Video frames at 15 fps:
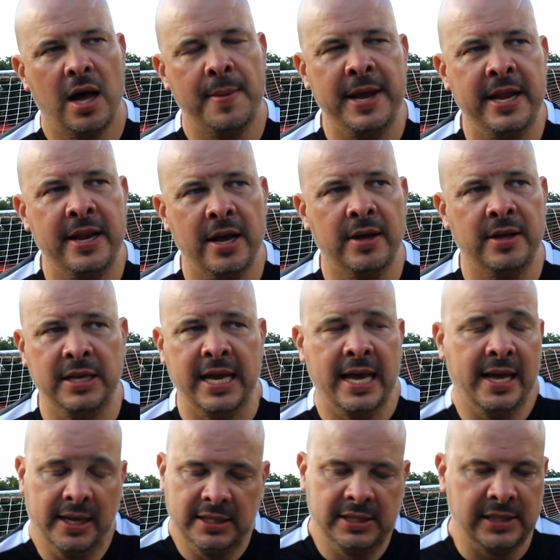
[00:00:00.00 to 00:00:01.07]
I mean,
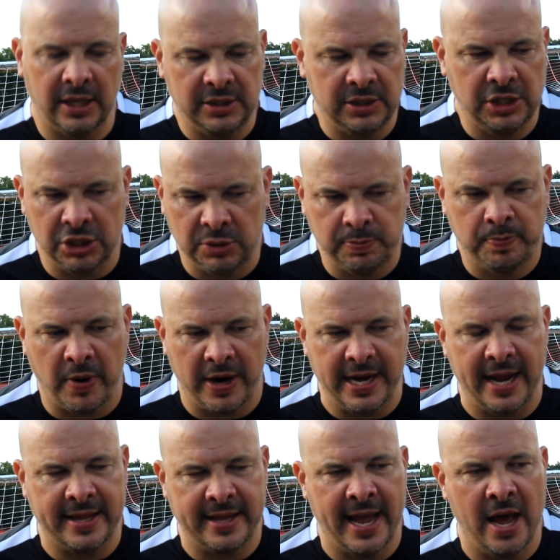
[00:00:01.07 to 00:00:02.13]
yeah, so just break
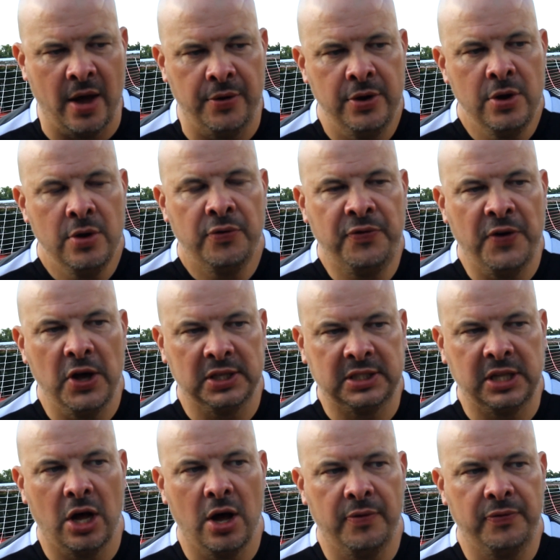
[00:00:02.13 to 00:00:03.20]
that down.
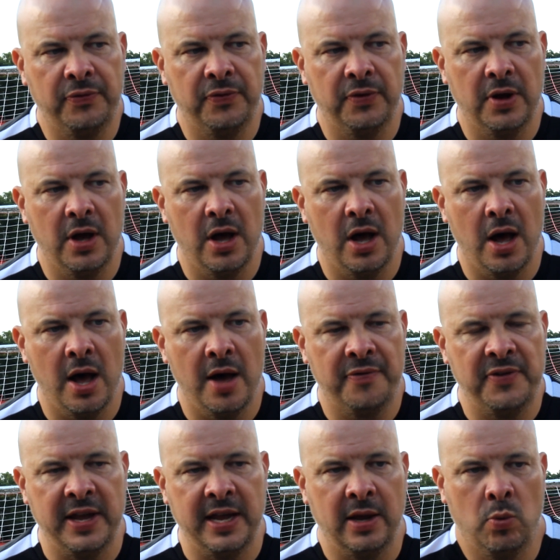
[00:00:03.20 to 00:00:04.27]
First half, I
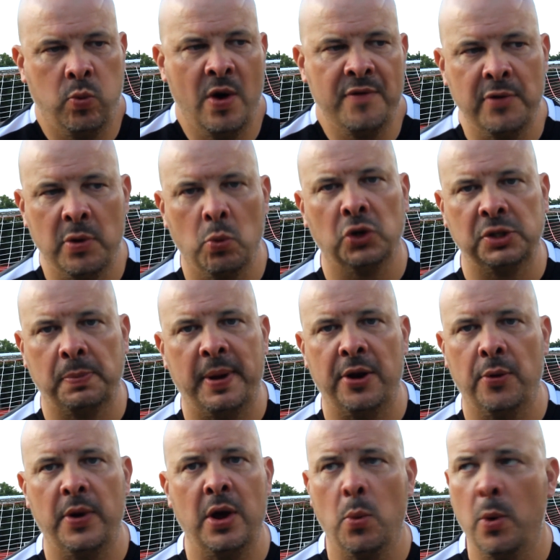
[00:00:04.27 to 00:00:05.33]
think whether it was a
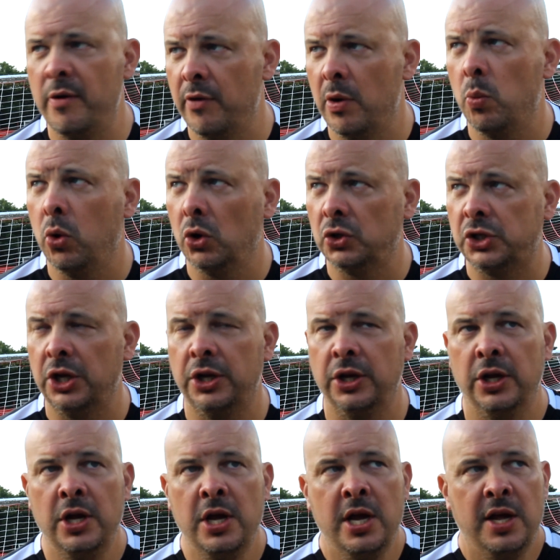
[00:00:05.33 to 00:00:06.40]
penalty or whether it wasn't,
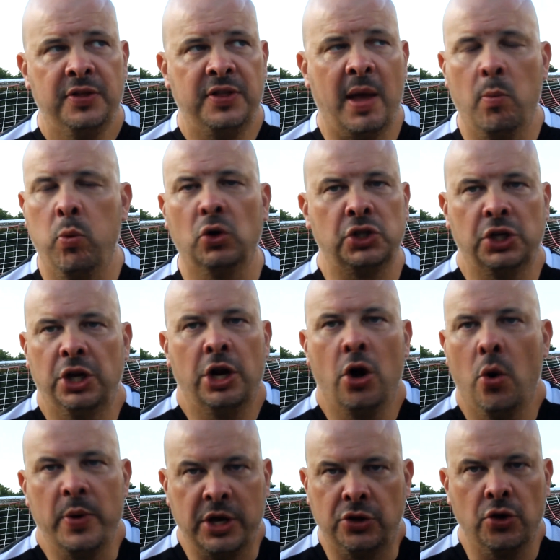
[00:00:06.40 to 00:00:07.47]
there wasn't a
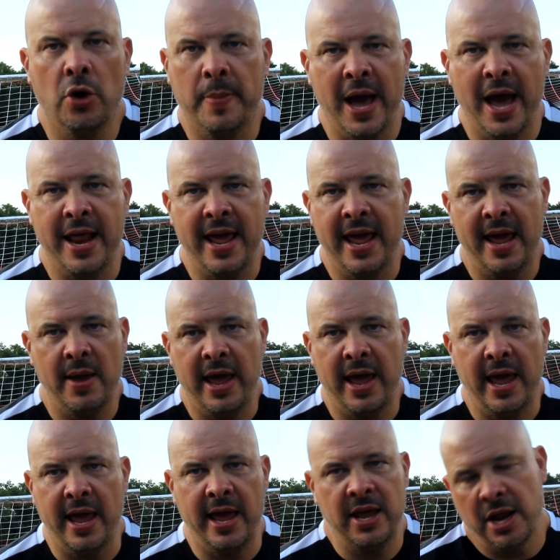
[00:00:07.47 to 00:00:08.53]
lot we could do about it. it,
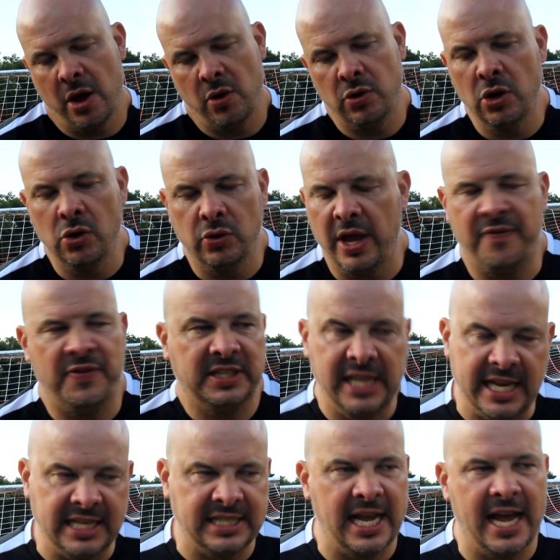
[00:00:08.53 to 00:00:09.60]
it you know, Luke, if it's
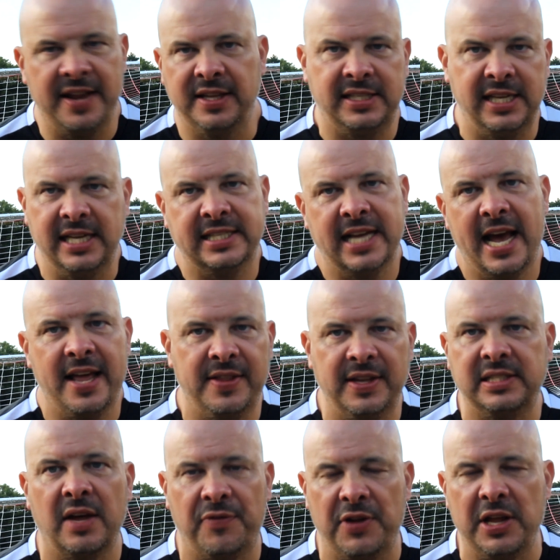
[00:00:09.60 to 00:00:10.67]
it's hand, it's it's hand.
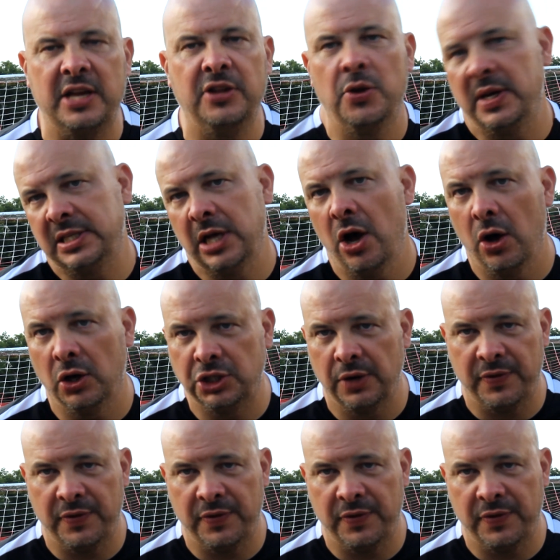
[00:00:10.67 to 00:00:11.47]
There's nothing he can do. It's harsh.